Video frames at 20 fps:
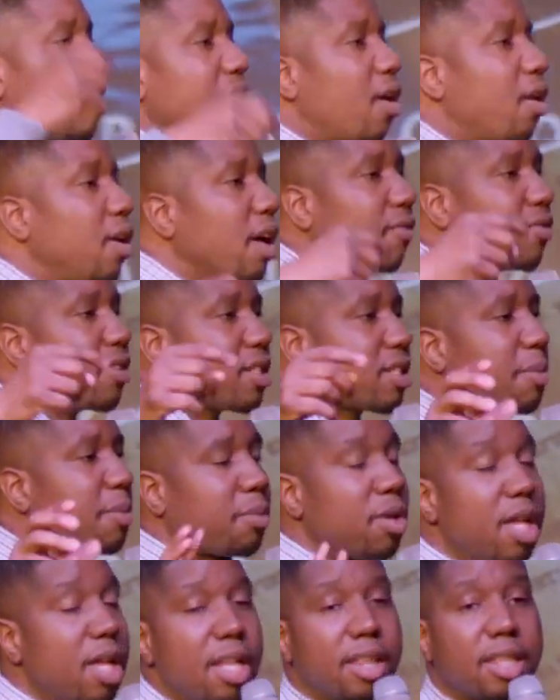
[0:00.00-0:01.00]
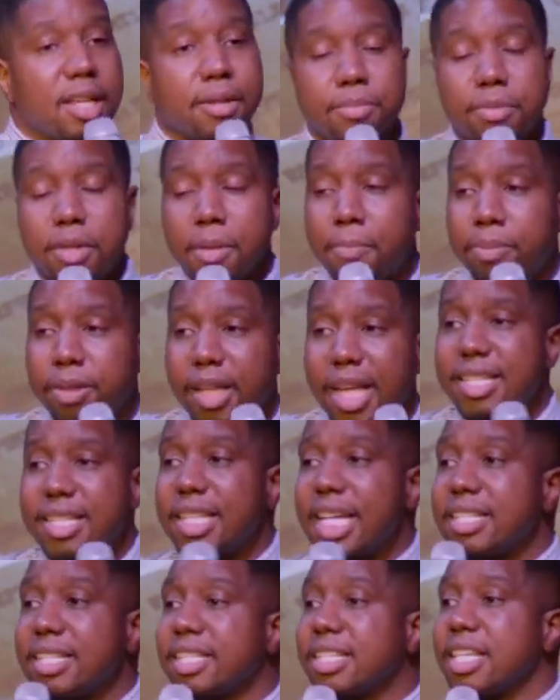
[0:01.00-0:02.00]
veil of the temple, the, the
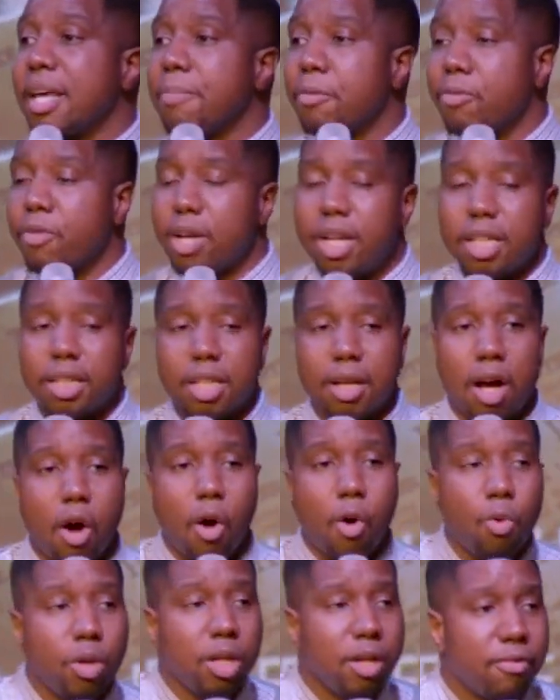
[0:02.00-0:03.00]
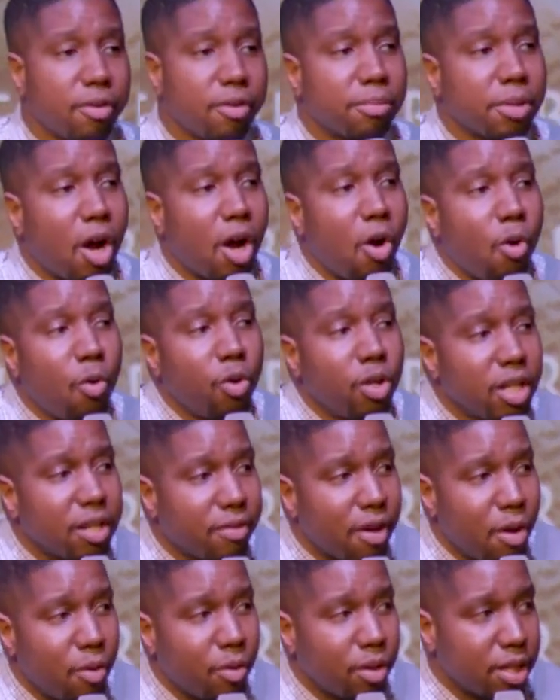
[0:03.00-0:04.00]
place that separated the holy from the holy
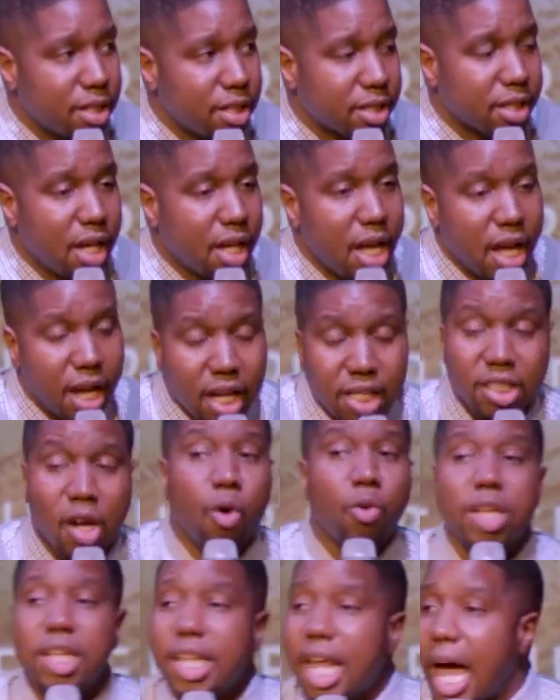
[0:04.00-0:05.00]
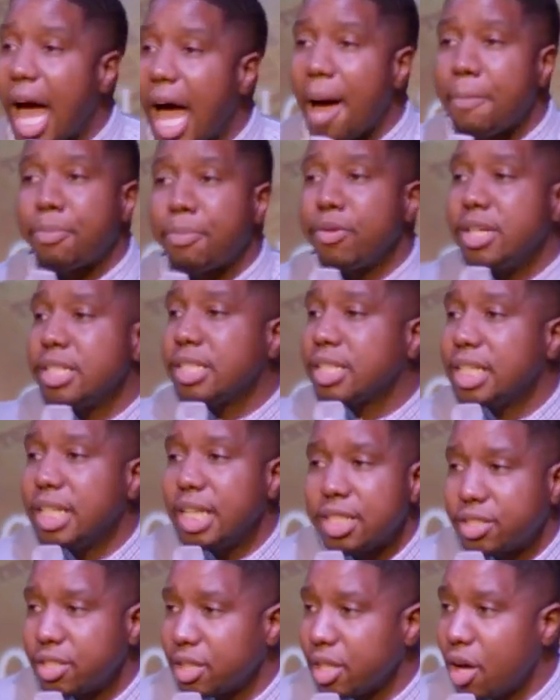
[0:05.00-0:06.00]
of holies, because only the high priest could
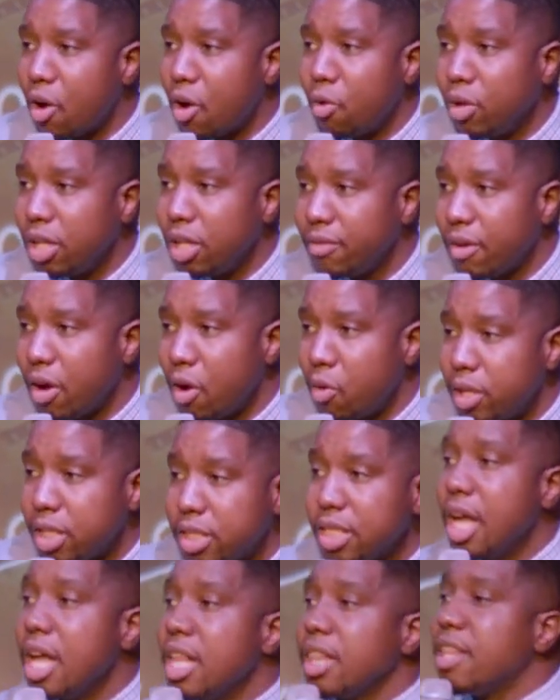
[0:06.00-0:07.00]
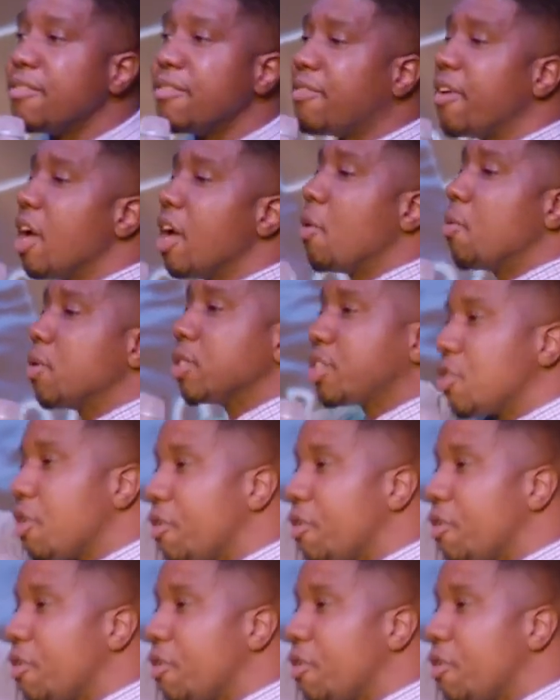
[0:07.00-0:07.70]
enter the holy of holies, the veil was